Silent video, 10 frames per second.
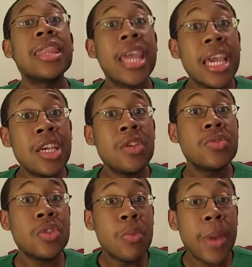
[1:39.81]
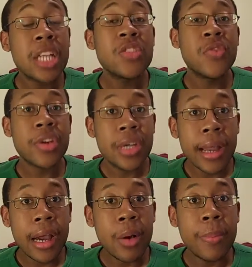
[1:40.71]
Thank you so much for your
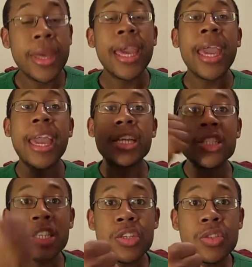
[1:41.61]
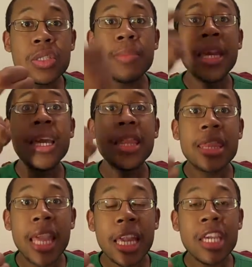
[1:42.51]
help. Excuse me.
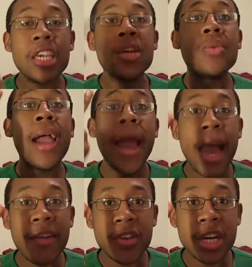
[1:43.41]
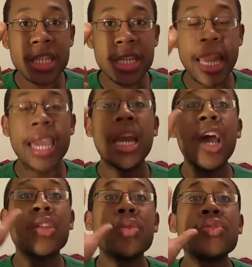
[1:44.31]
Thank you. Have a good day.
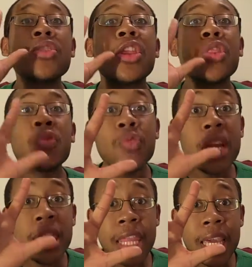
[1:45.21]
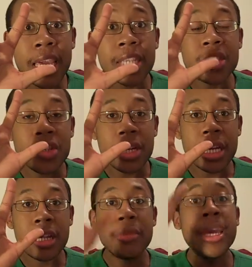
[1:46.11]
Those are the three things. Do you
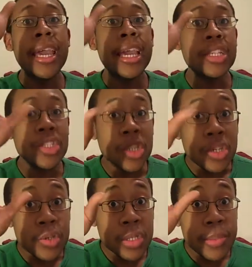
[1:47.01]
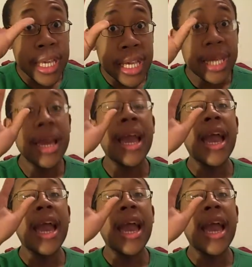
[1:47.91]
hear me? Excuse me.